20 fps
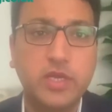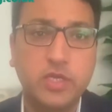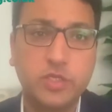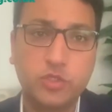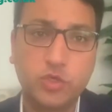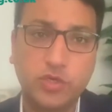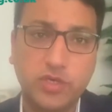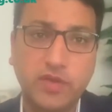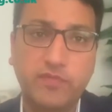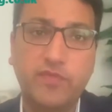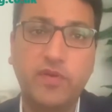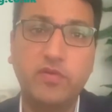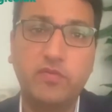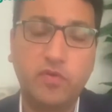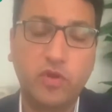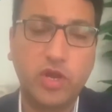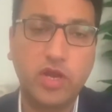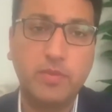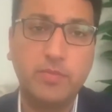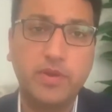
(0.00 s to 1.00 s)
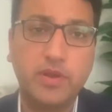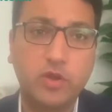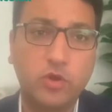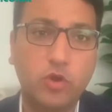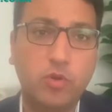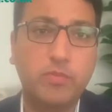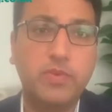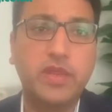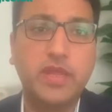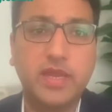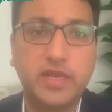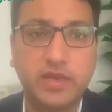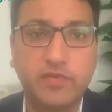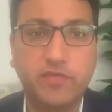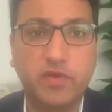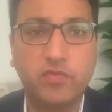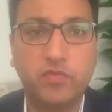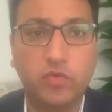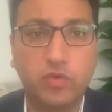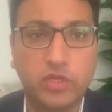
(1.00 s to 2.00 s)
So different for a limited company and
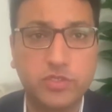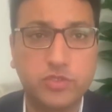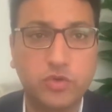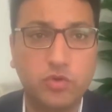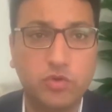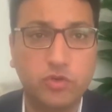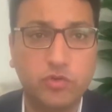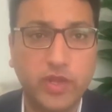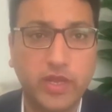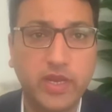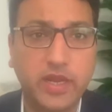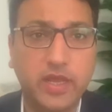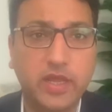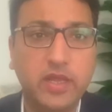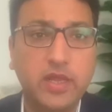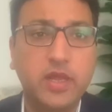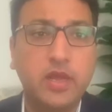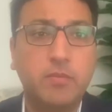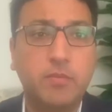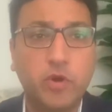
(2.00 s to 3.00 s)
different for the sole trader.